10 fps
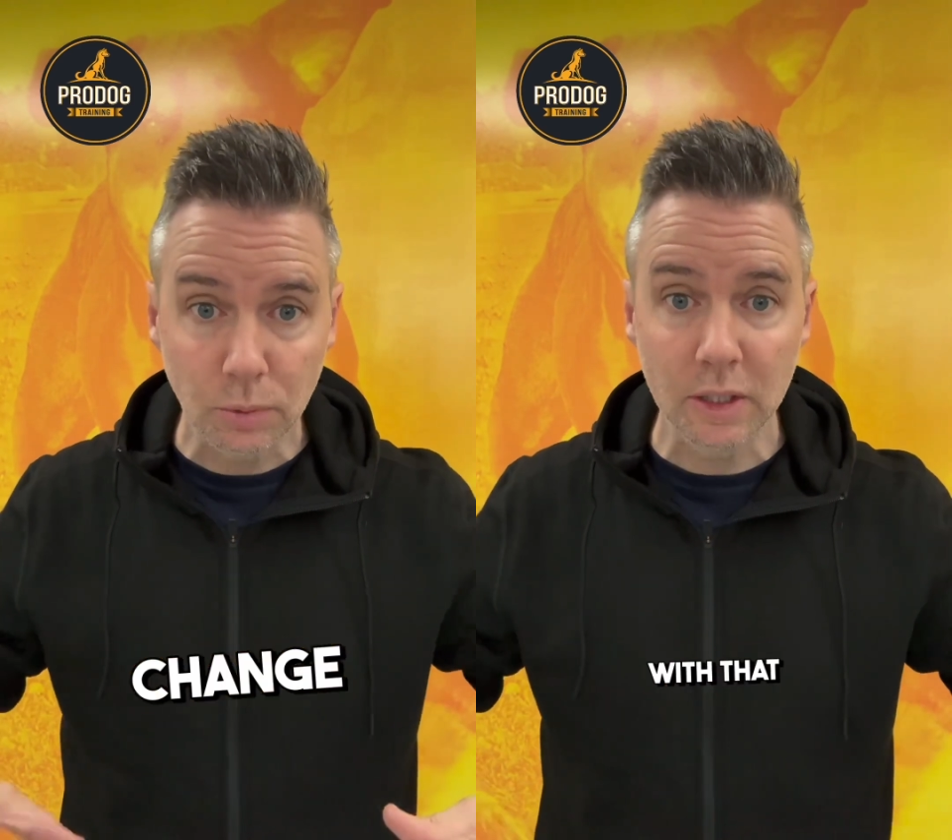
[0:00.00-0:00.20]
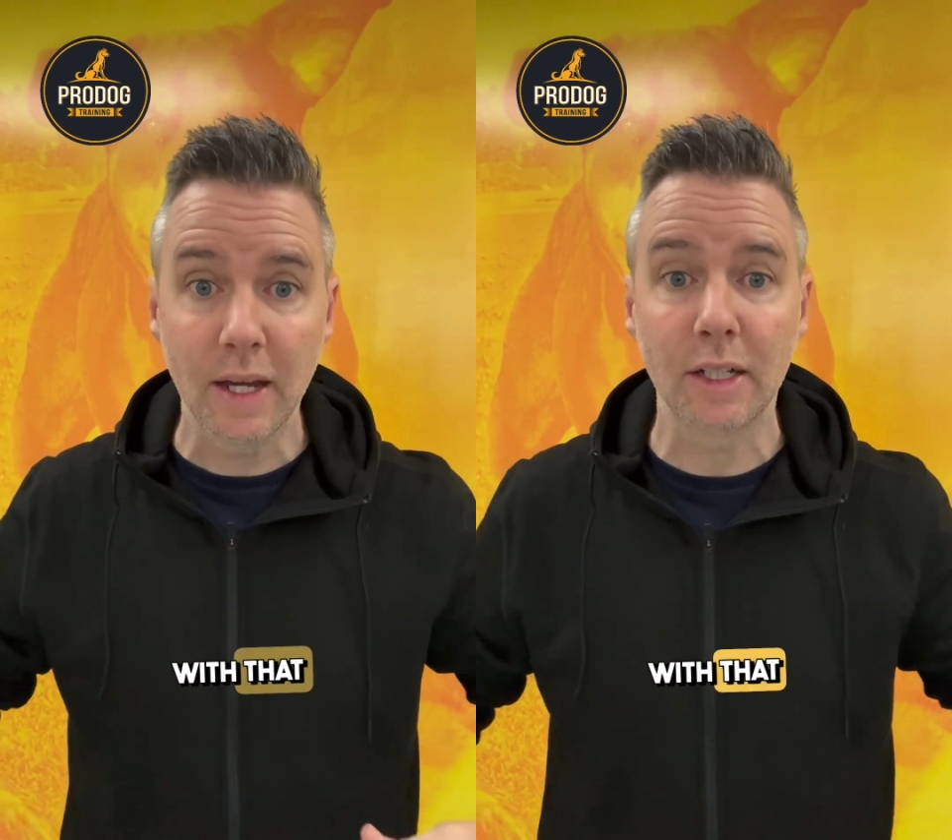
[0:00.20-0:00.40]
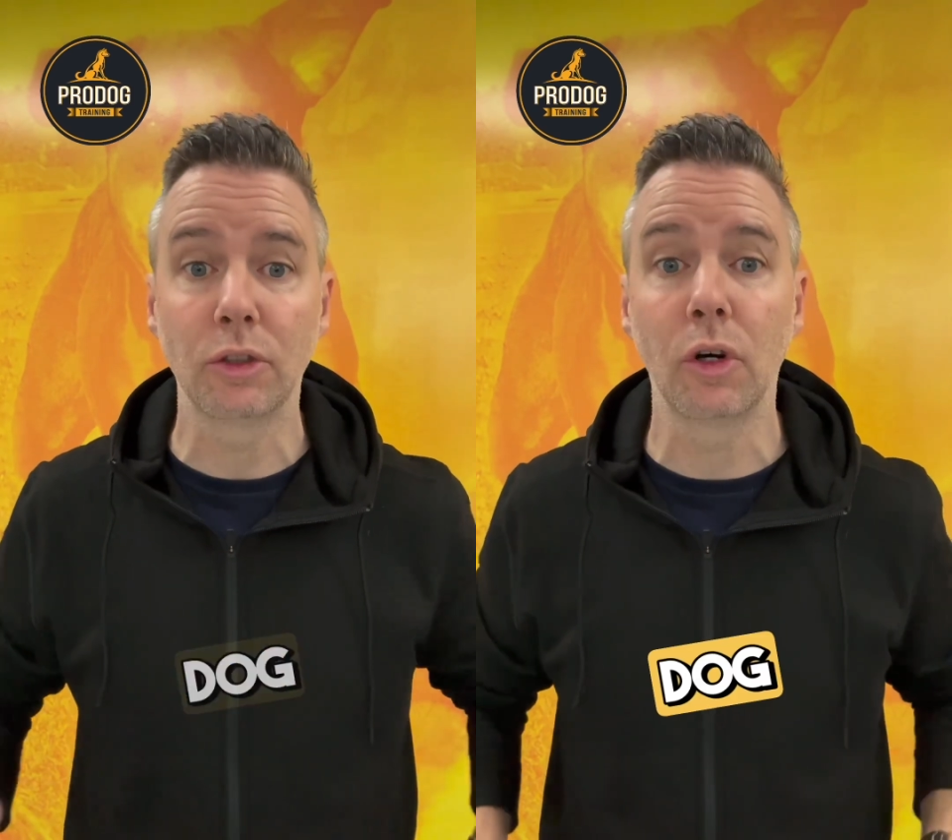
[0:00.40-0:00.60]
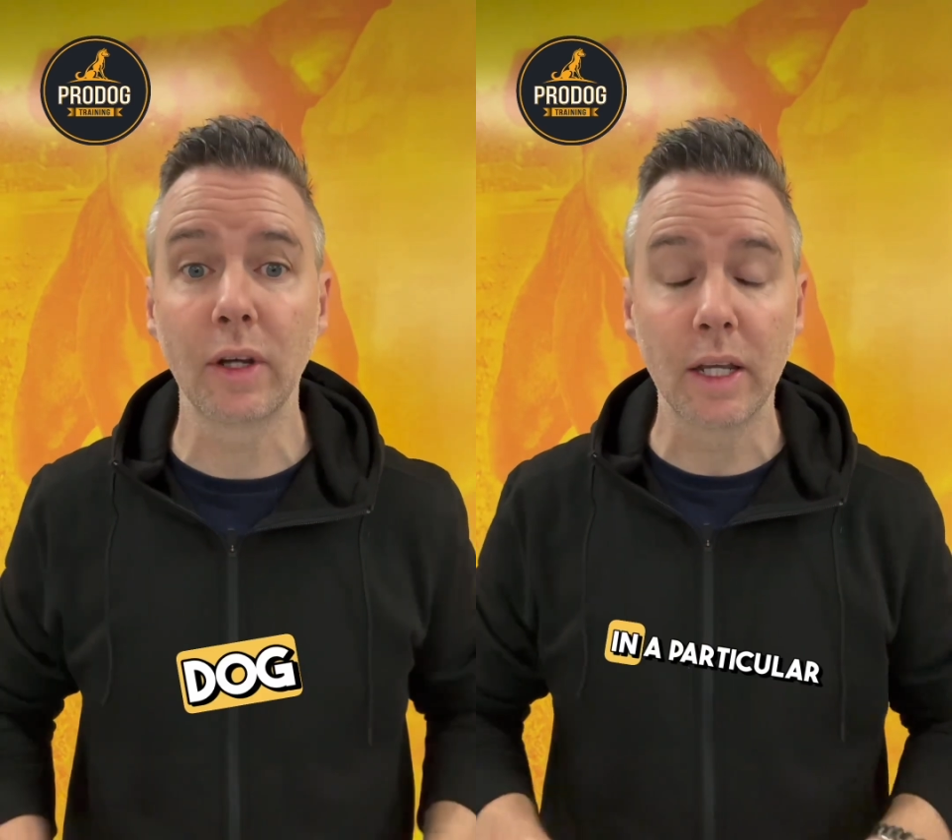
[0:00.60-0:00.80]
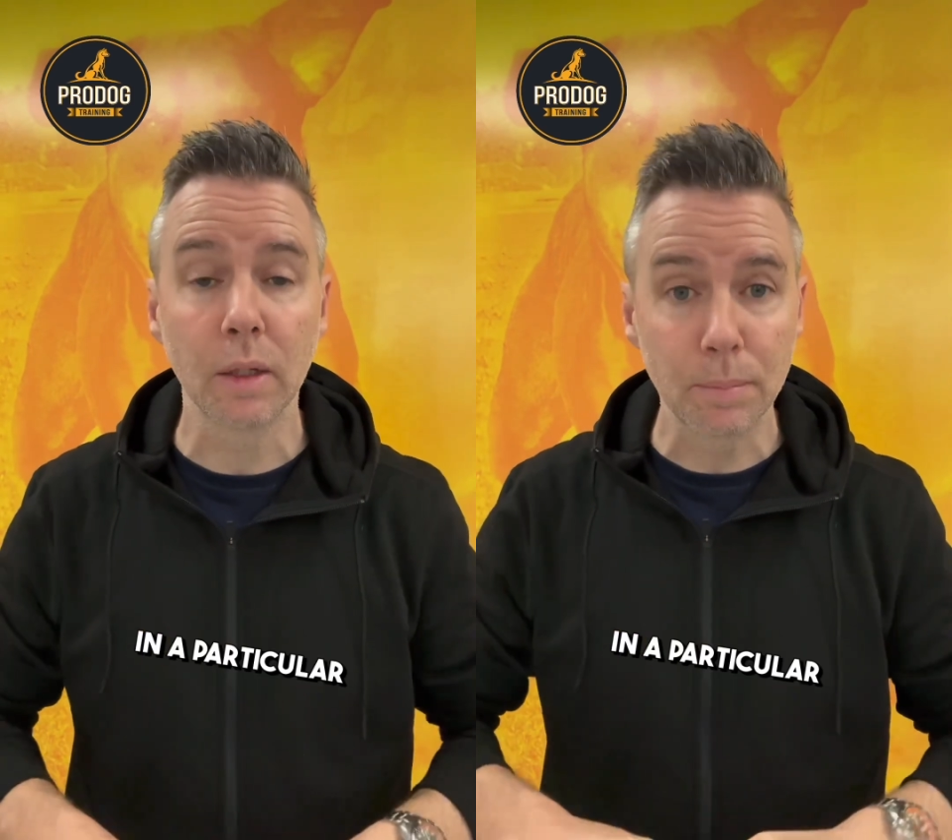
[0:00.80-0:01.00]
with that
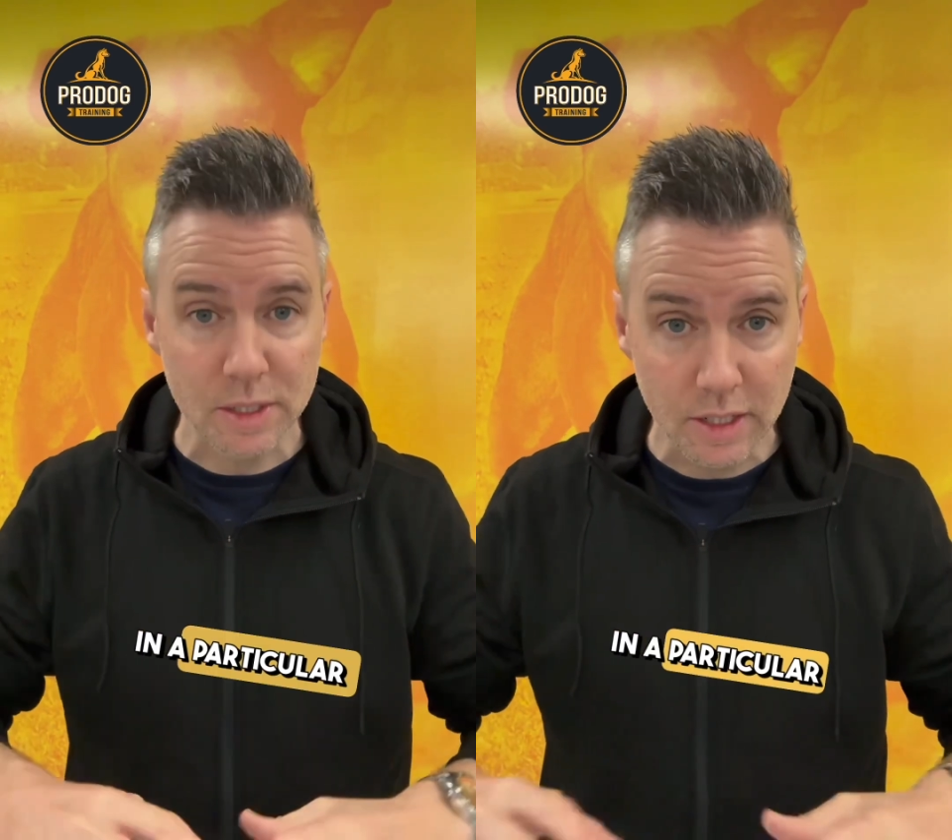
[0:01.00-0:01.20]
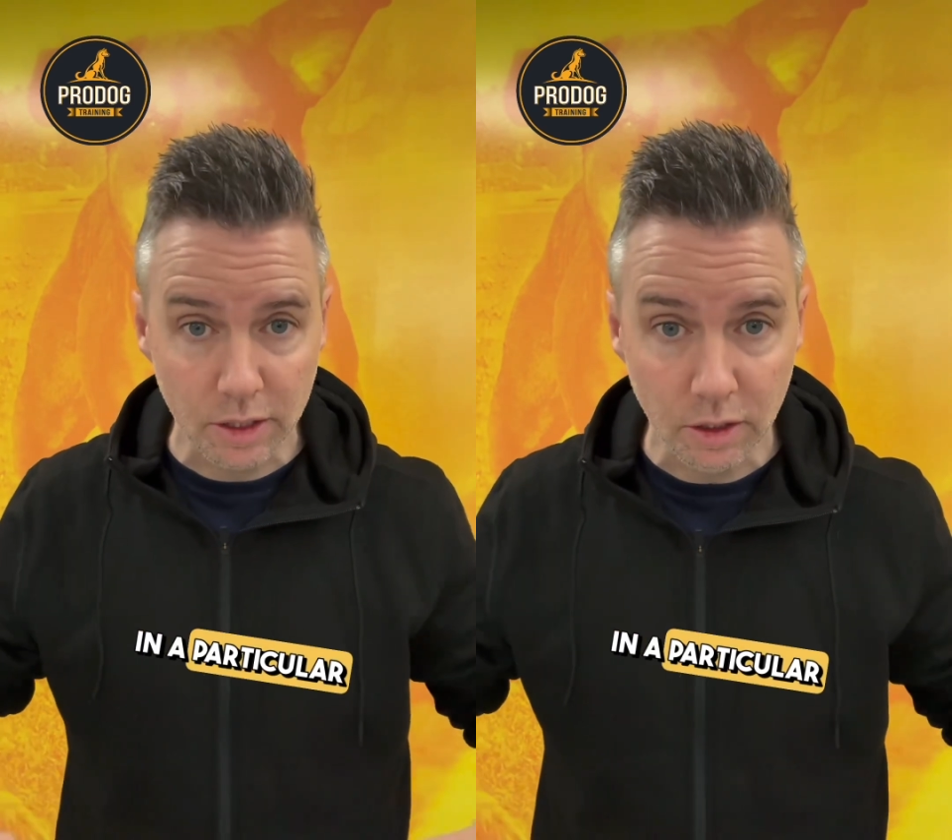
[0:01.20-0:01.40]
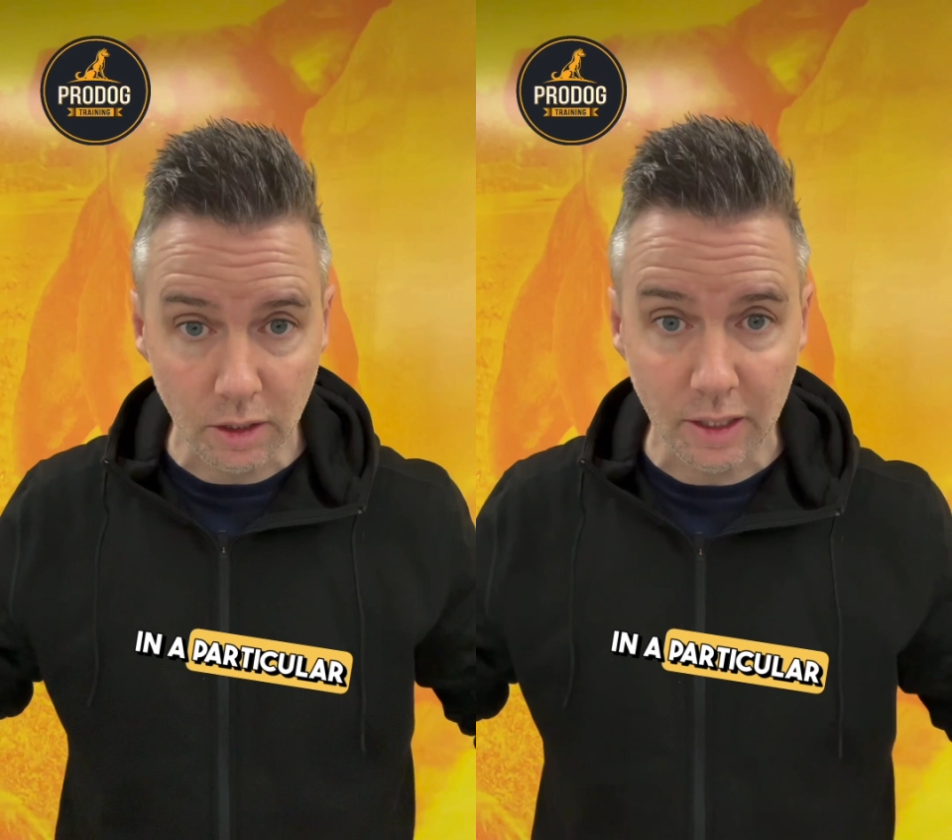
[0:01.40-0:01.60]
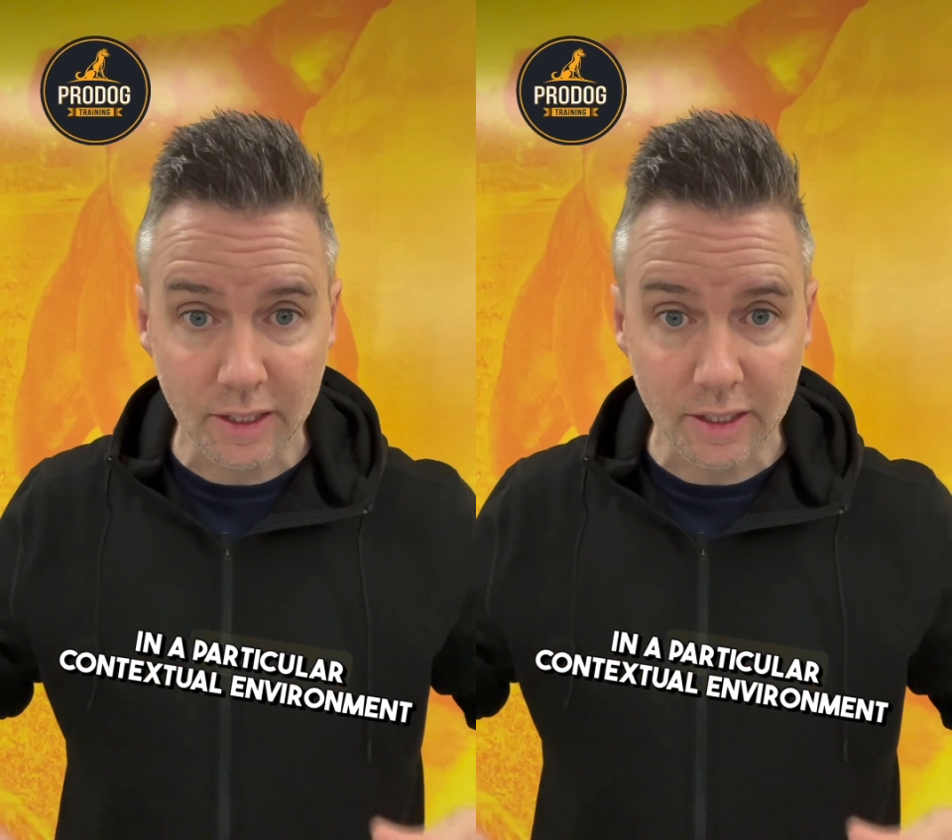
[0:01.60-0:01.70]
dog in a particular